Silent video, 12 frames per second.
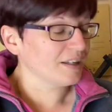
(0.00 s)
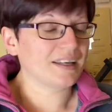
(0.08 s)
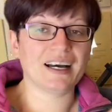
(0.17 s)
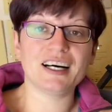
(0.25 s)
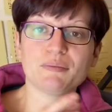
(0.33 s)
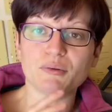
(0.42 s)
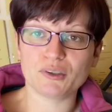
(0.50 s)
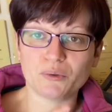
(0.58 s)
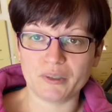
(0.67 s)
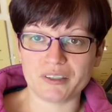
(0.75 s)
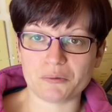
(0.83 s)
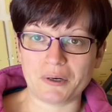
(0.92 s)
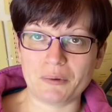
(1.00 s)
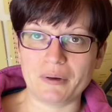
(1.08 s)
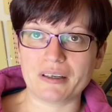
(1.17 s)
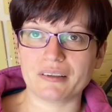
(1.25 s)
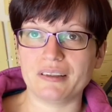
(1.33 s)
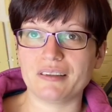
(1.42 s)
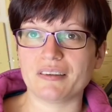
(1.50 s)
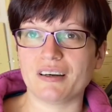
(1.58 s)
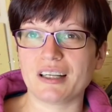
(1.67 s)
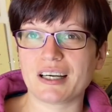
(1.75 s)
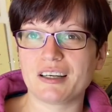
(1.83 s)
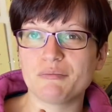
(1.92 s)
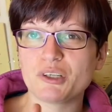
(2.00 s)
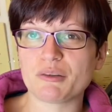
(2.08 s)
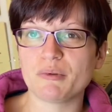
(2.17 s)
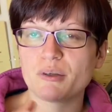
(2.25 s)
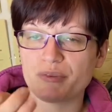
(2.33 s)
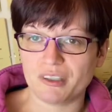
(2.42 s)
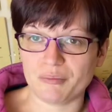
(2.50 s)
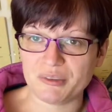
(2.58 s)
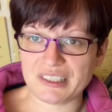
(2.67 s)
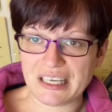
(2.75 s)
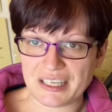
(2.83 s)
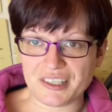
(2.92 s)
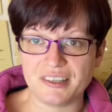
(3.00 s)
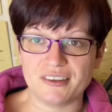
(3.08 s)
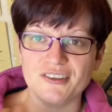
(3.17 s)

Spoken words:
Cardboard works quite well because it's got a kind of much more absorbent texture.